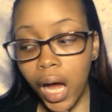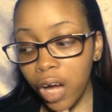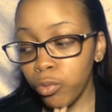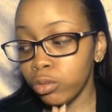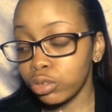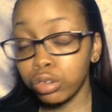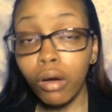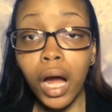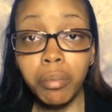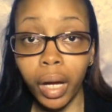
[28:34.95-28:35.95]
I will
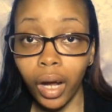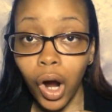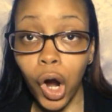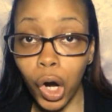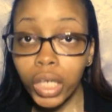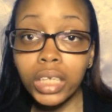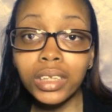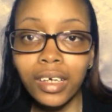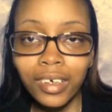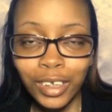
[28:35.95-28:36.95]
try my
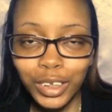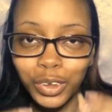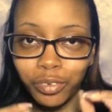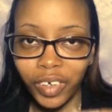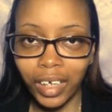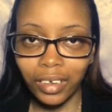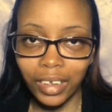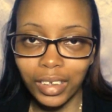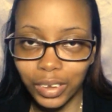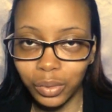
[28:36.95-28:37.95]
hardest to find
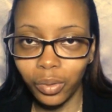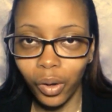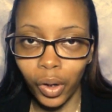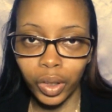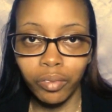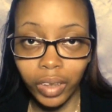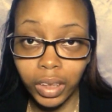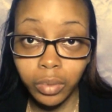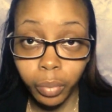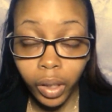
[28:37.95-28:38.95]
links to all of
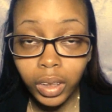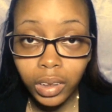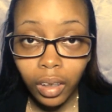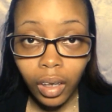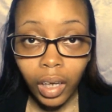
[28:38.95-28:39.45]
these books.